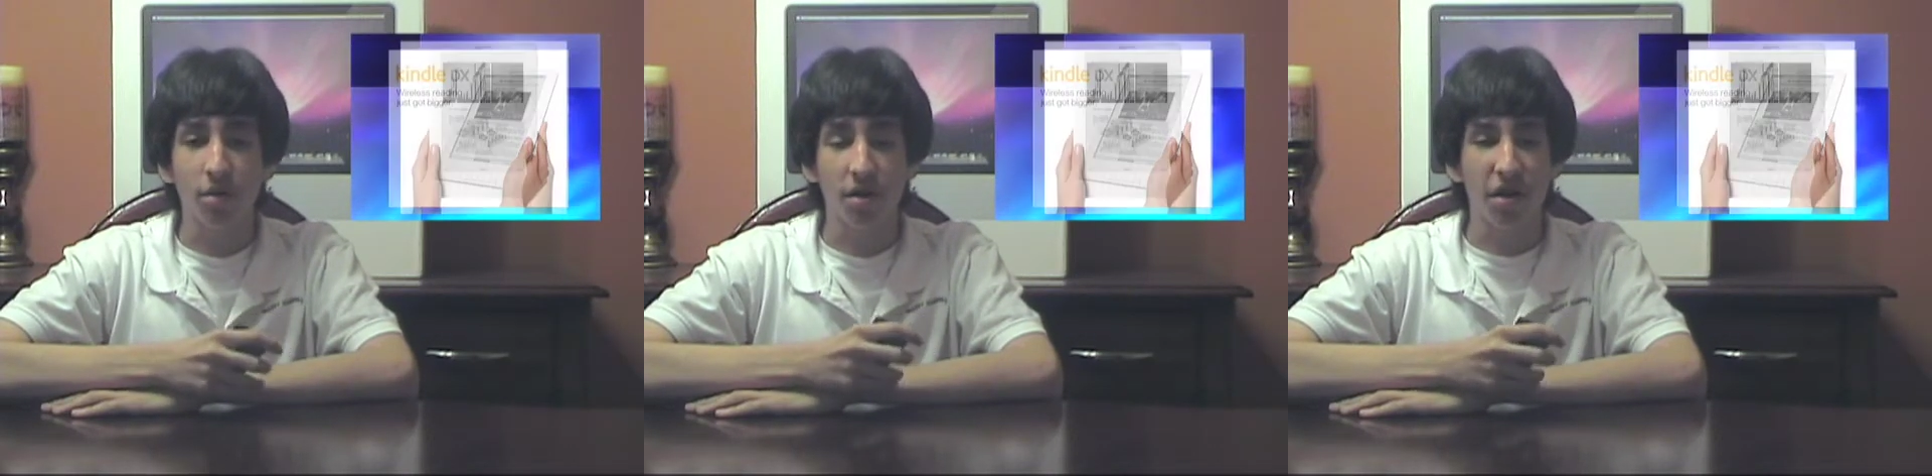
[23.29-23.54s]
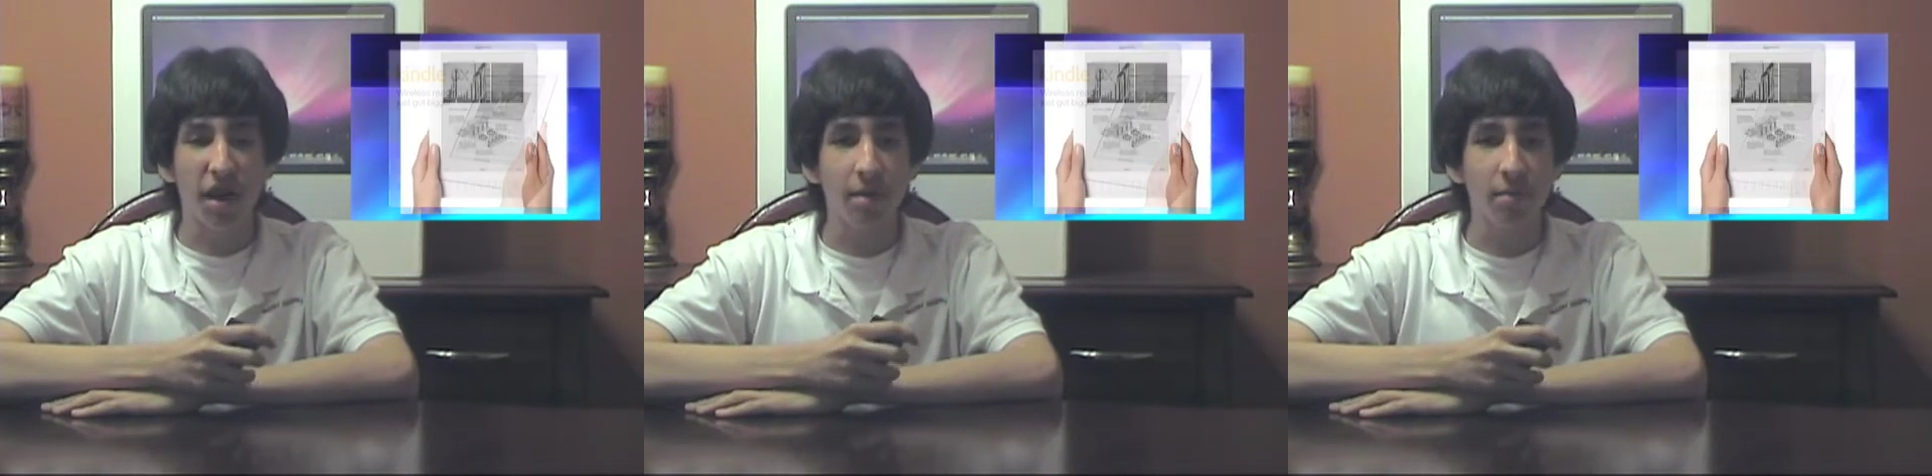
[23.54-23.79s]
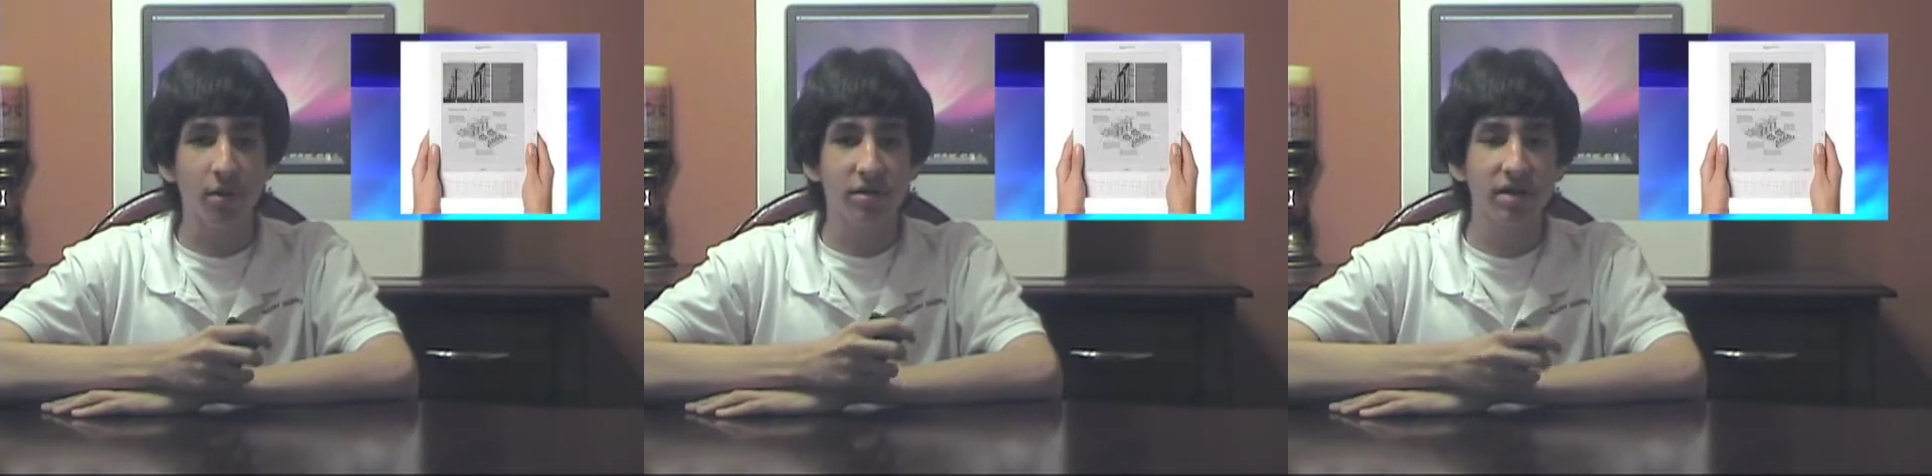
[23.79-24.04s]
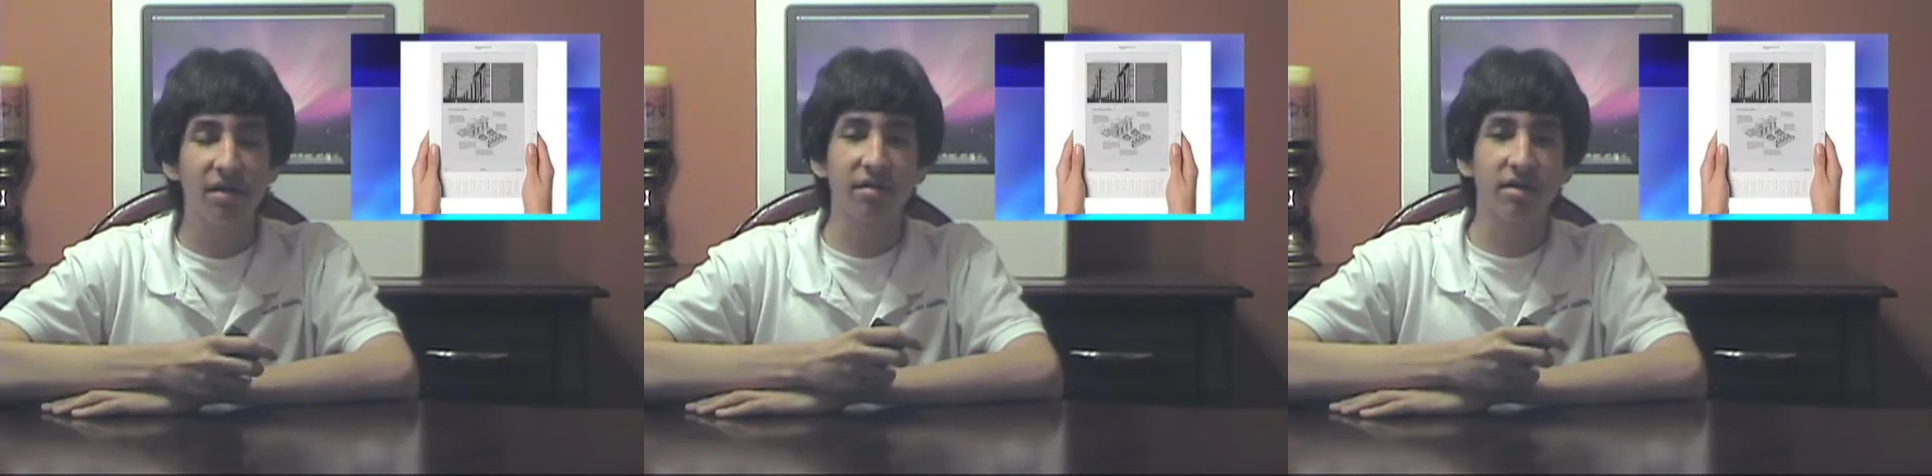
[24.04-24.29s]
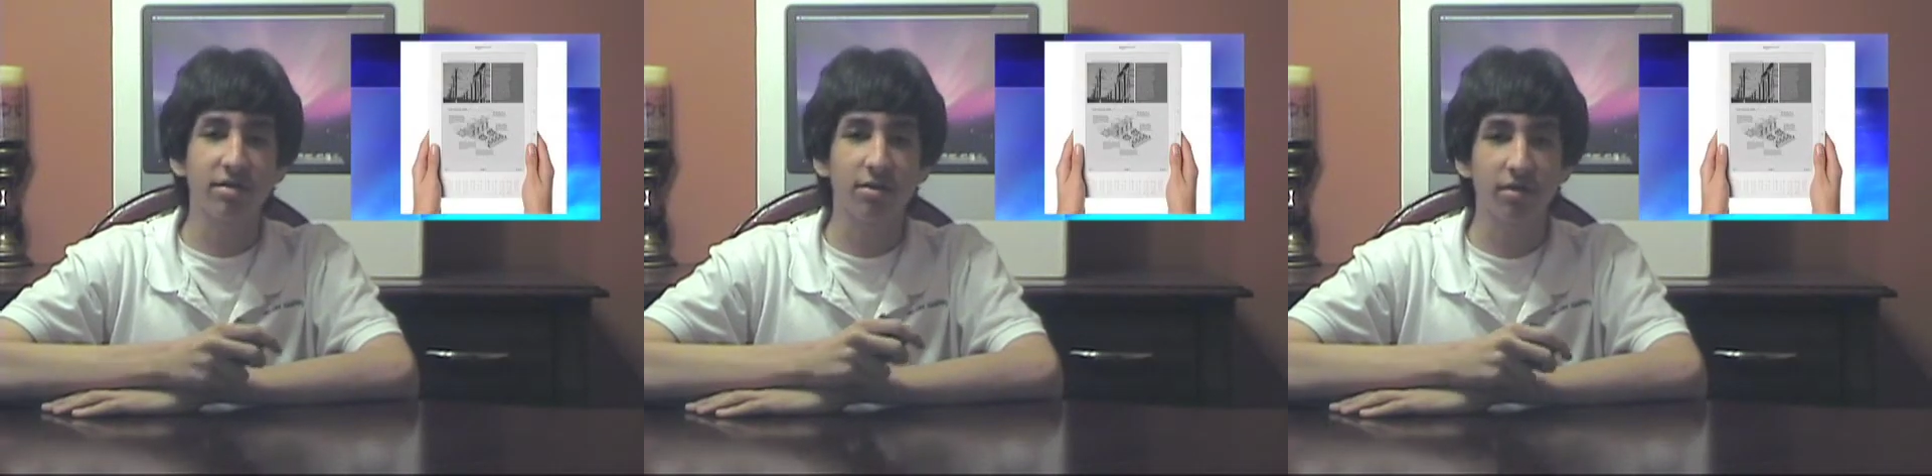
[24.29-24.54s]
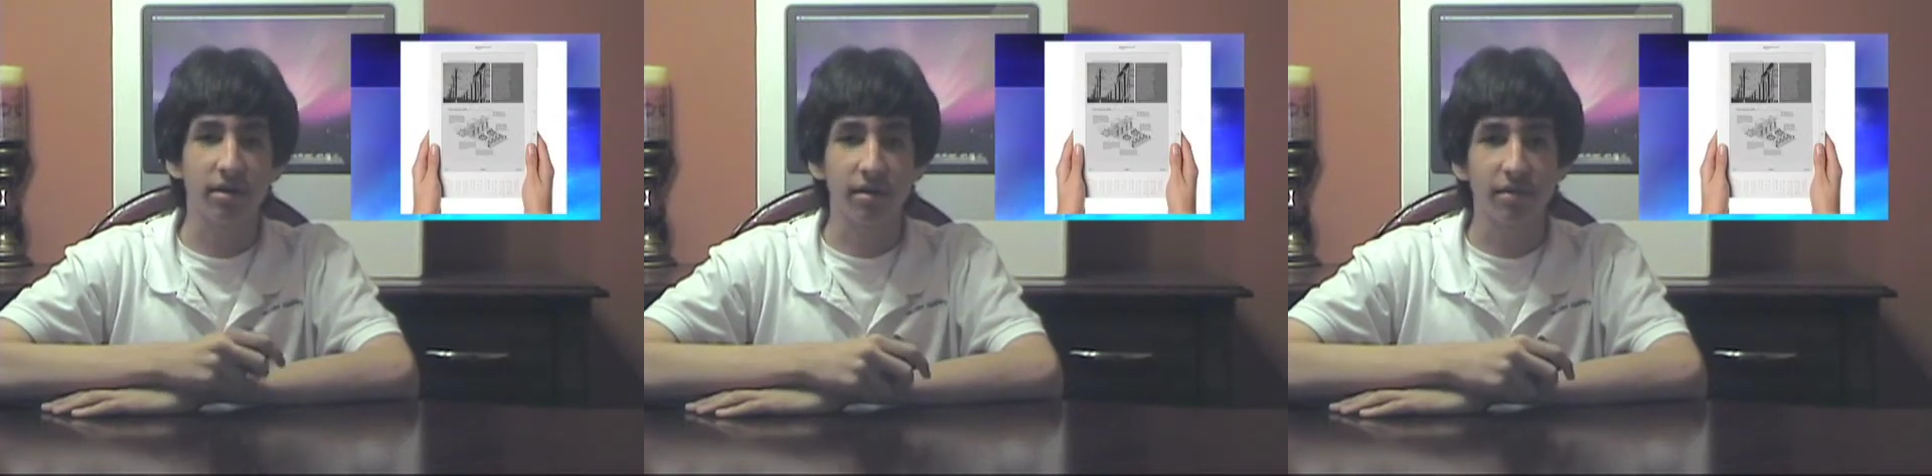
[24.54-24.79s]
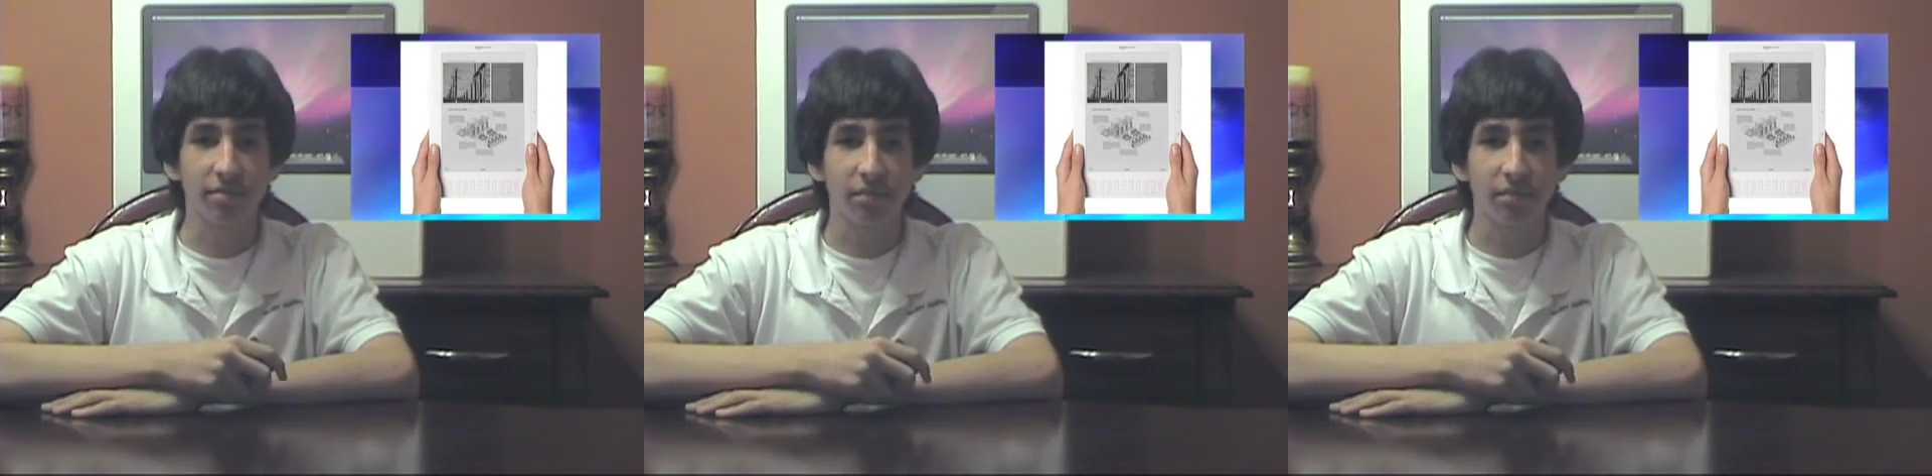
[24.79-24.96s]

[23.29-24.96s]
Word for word: with a nine point seven inch screen.